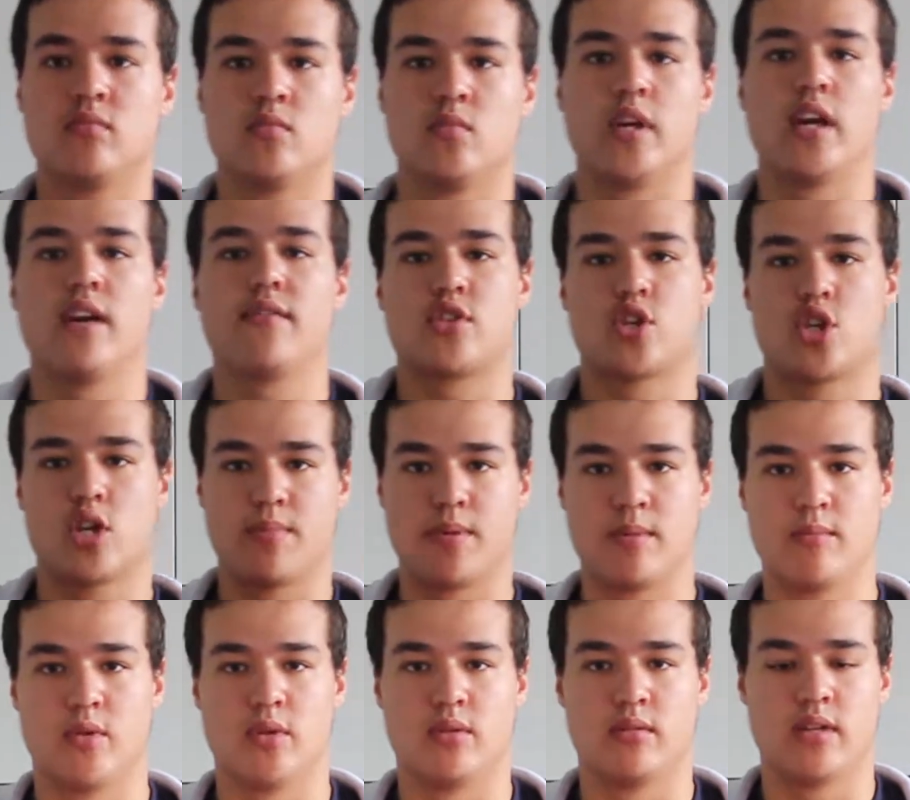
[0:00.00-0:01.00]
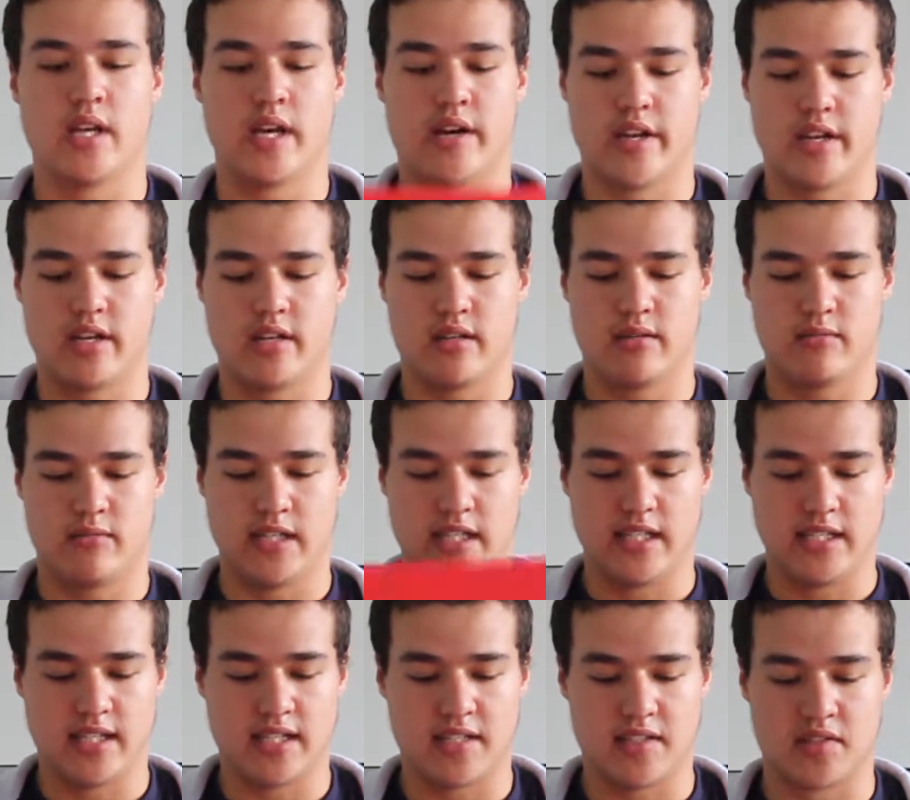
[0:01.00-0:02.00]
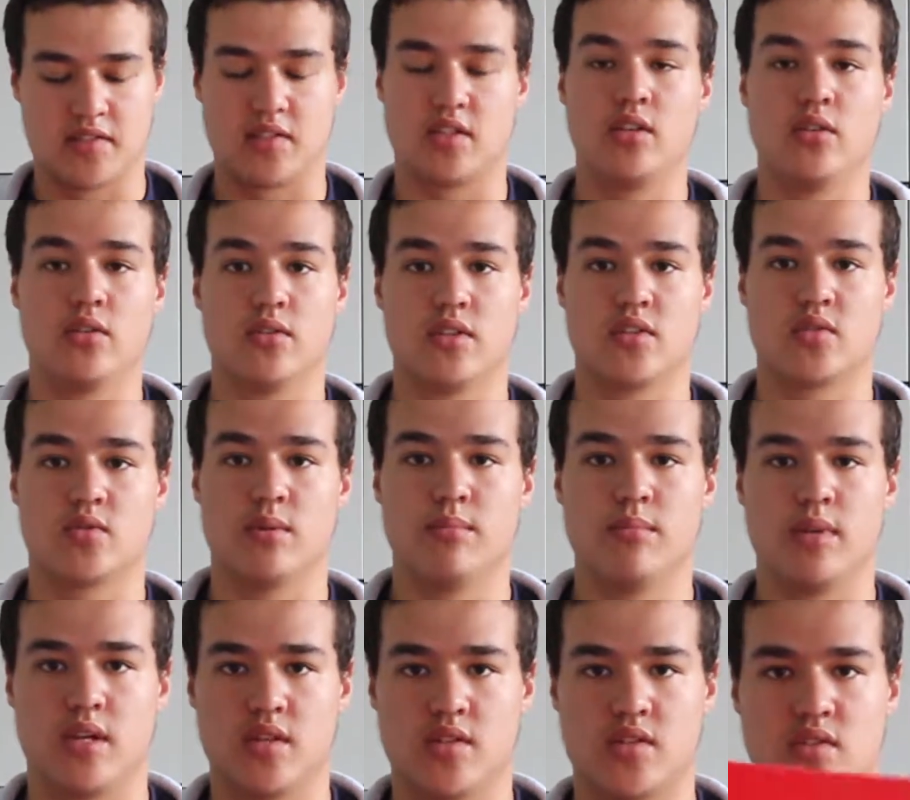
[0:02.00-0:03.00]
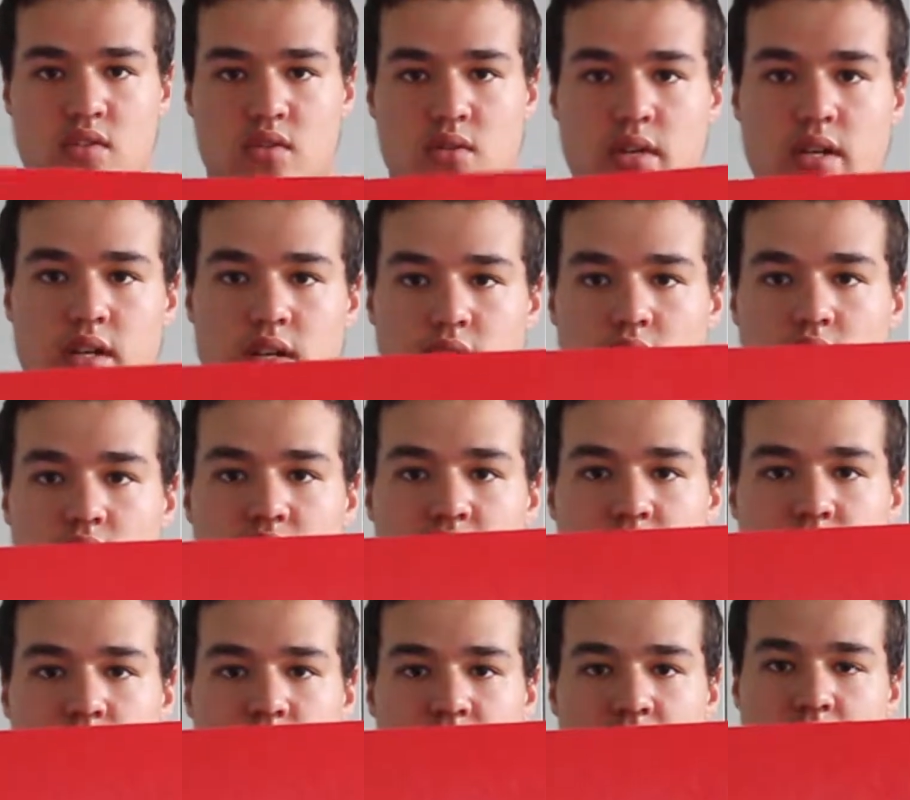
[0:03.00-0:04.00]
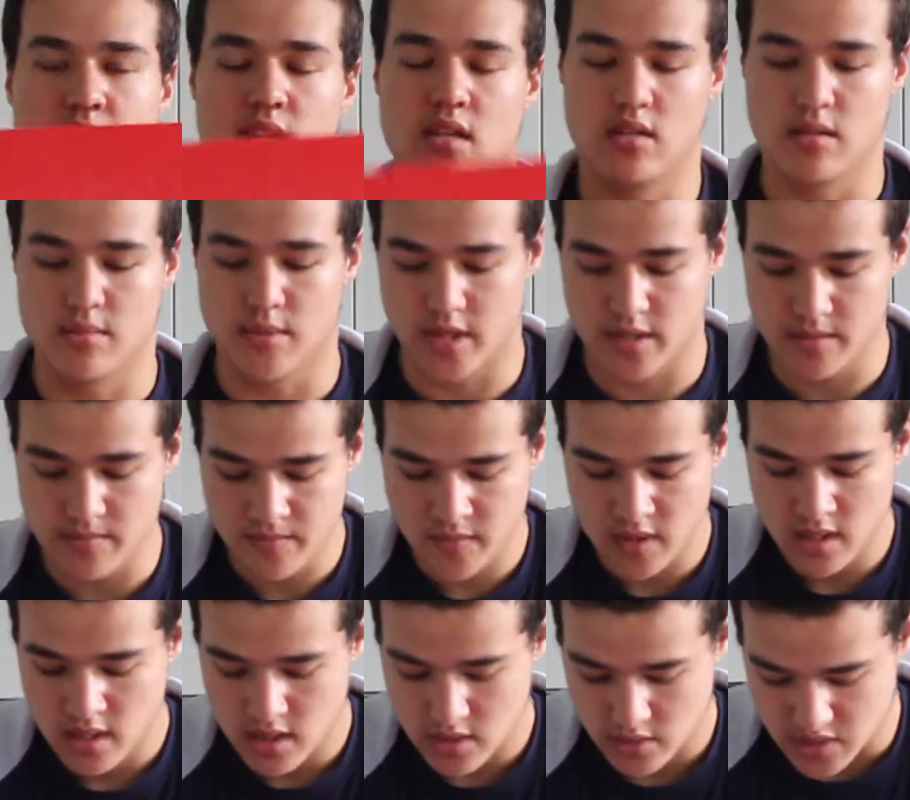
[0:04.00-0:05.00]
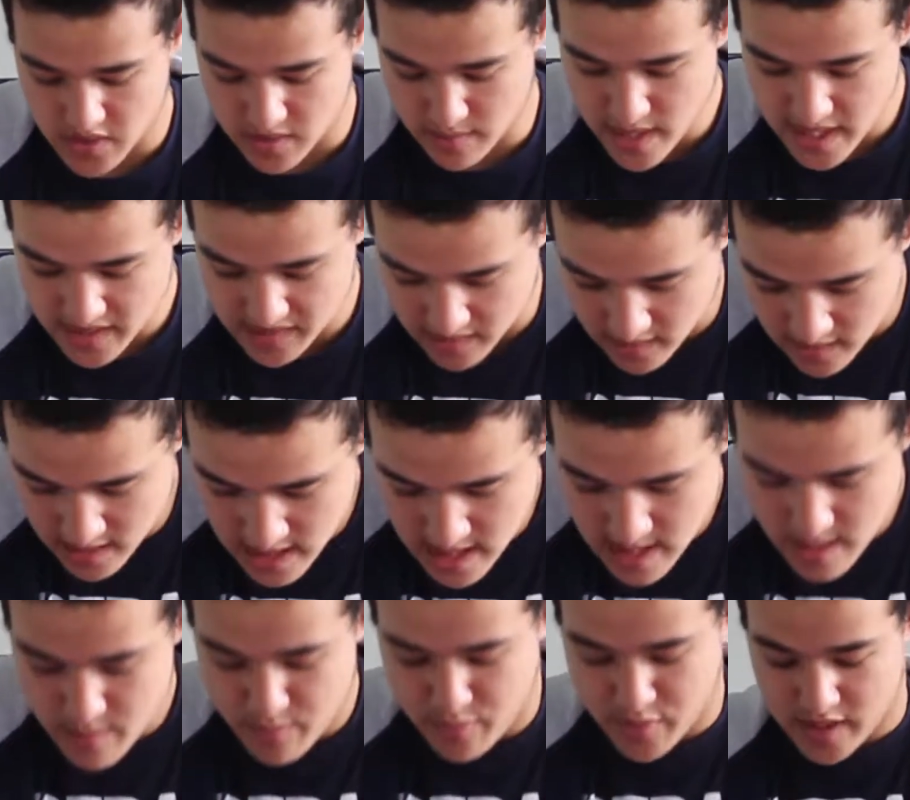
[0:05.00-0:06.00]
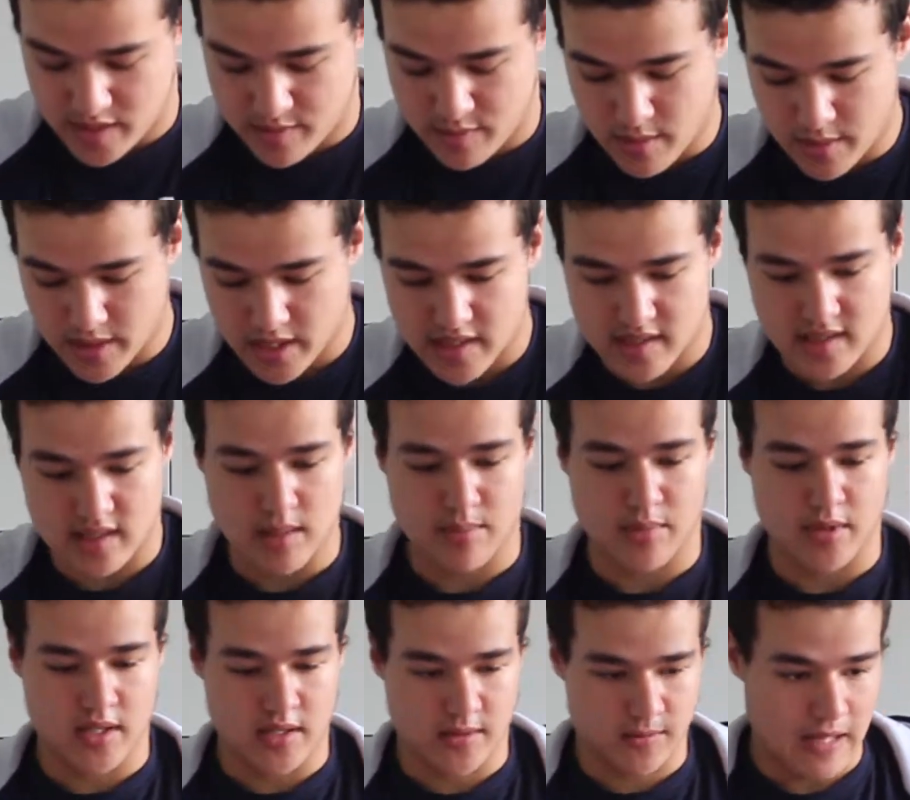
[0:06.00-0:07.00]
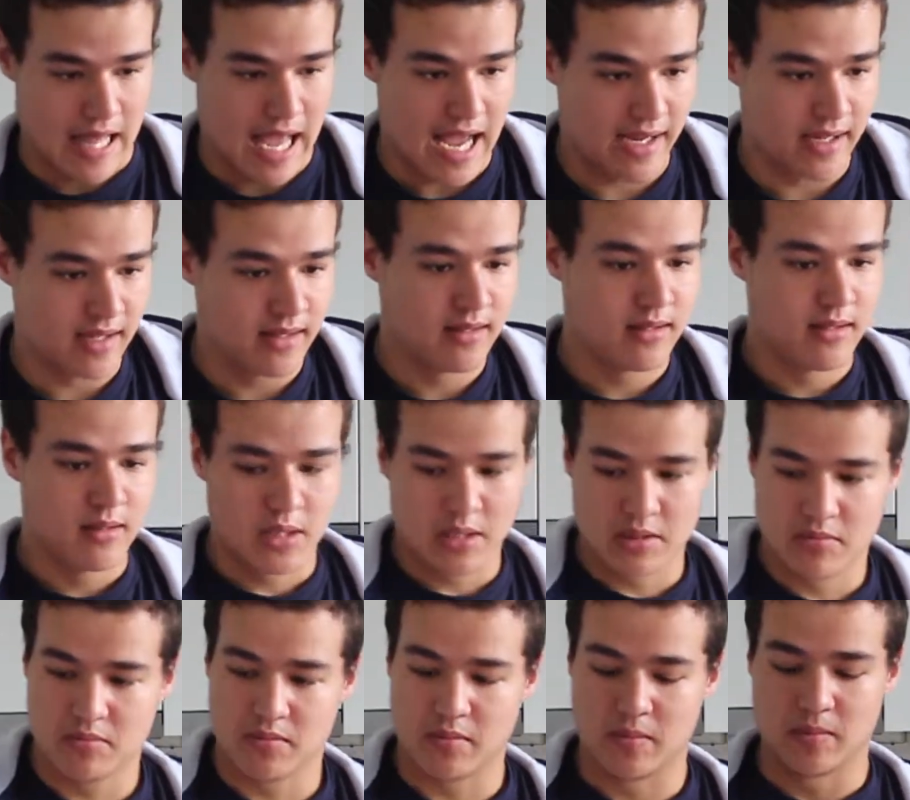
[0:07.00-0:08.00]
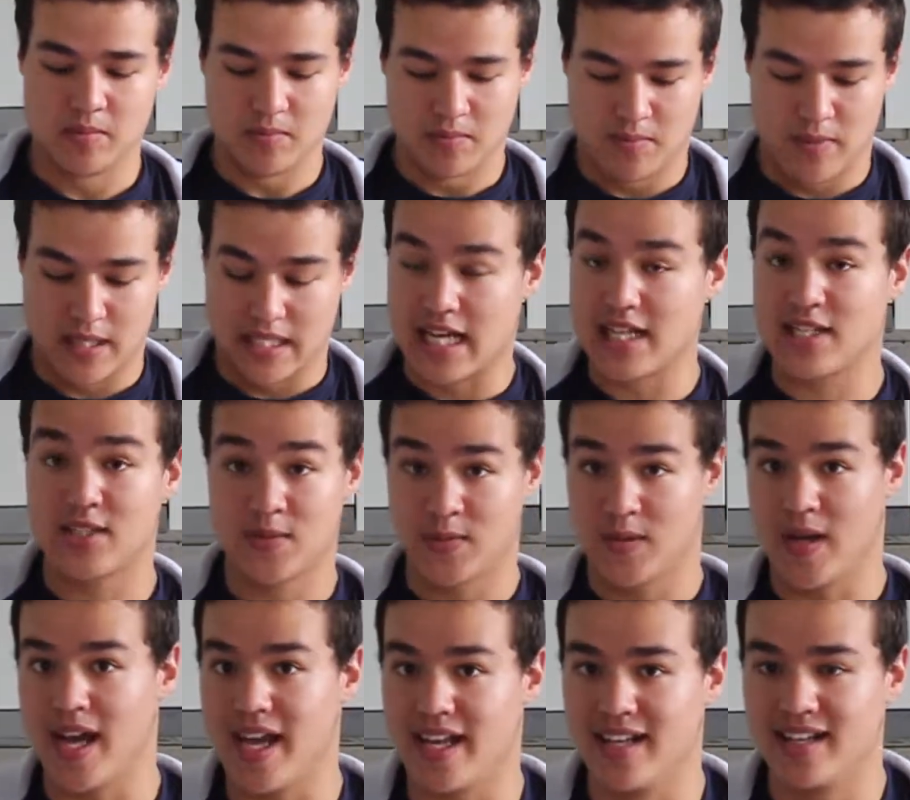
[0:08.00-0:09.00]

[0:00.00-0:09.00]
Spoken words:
We have a chopping board. Now, I don't really need to secure this one because it's already got a nice like thingy on the bottom, which is amazing. But it's probably going to slip on this flag. But that's fine.